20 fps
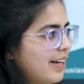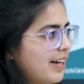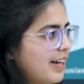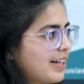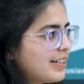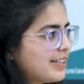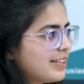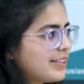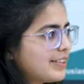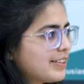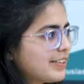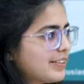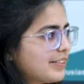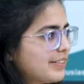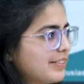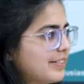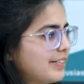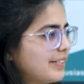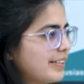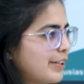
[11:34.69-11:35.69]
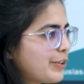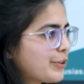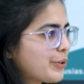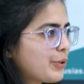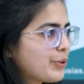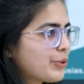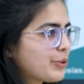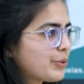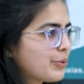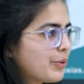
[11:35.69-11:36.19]
and there is
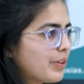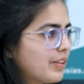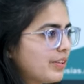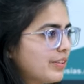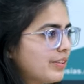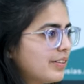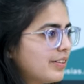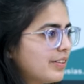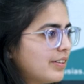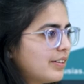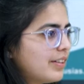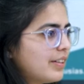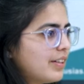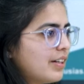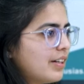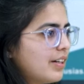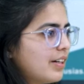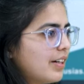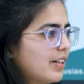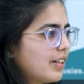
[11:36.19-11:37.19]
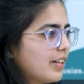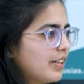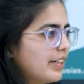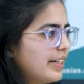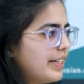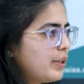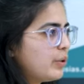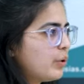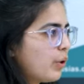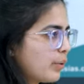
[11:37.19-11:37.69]
also a
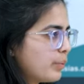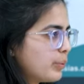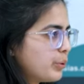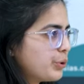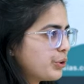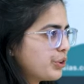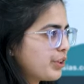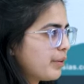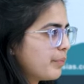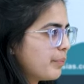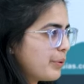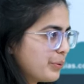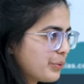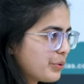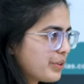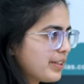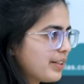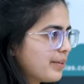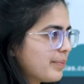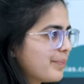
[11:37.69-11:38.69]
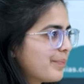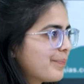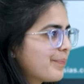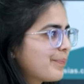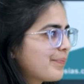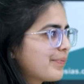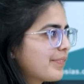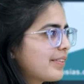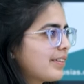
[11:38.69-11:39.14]
Lee Corbusier Museum.